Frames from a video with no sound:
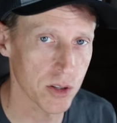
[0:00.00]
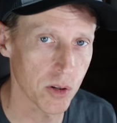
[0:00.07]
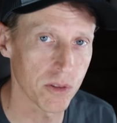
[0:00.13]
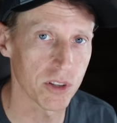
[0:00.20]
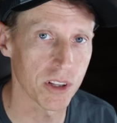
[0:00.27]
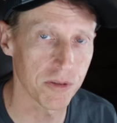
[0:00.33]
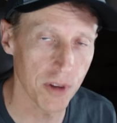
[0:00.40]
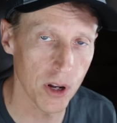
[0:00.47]
So,
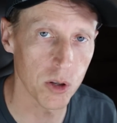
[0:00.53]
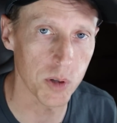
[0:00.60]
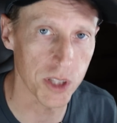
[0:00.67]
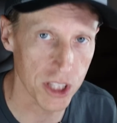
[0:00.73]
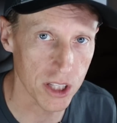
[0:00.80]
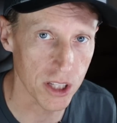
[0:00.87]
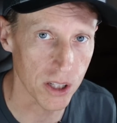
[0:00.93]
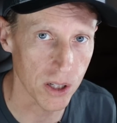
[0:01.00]
over the
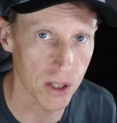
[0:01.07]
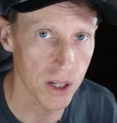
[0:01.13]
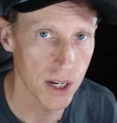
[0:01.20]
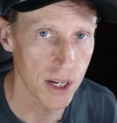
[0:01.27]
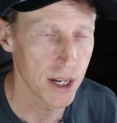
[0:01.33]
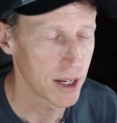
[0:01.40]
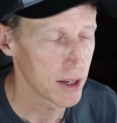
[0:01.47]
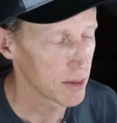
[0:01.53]
following year,
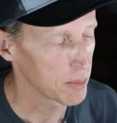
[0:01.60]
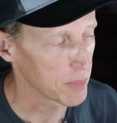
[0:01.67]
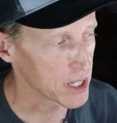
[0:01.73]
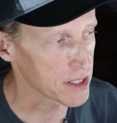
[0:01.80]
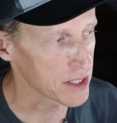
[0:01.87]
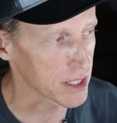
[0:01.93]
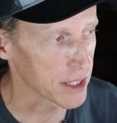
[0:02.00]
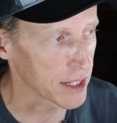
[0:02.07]

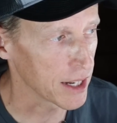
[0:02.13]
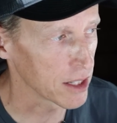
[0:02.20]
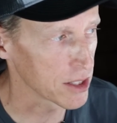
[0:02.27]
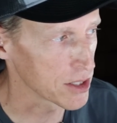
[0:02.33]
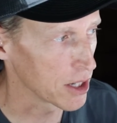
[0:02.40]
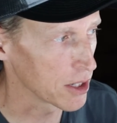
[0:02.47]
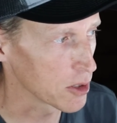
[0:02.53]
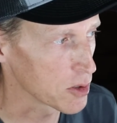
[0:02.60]
basically,
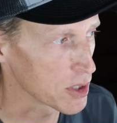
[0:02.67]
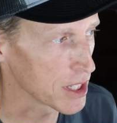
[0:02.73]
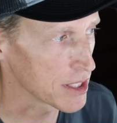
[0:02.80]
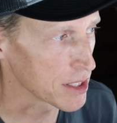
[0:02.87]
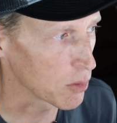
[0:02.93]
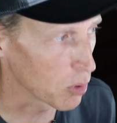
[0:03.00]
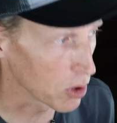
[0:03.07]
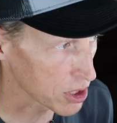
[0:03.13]
Elizondo
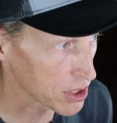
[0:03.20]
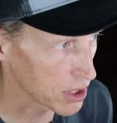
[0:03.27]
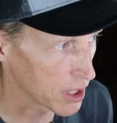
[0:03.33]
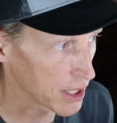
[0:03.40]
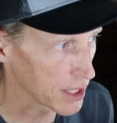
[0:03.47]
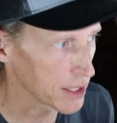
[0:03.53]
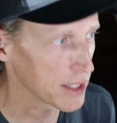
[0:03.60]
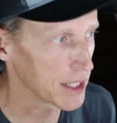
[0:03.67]
says he works on it,